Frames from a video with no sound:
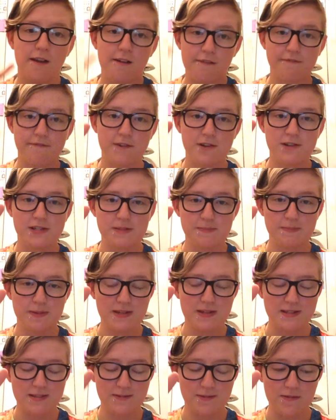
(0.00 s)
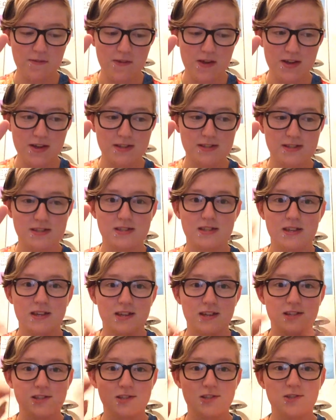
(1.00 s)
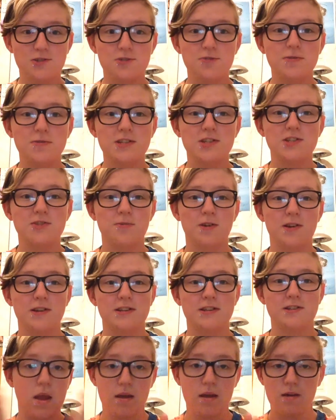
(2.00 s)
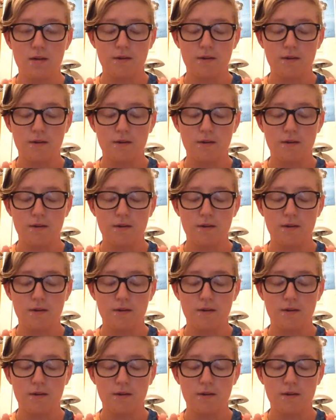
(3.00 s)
First piece of advice, do what you want to do.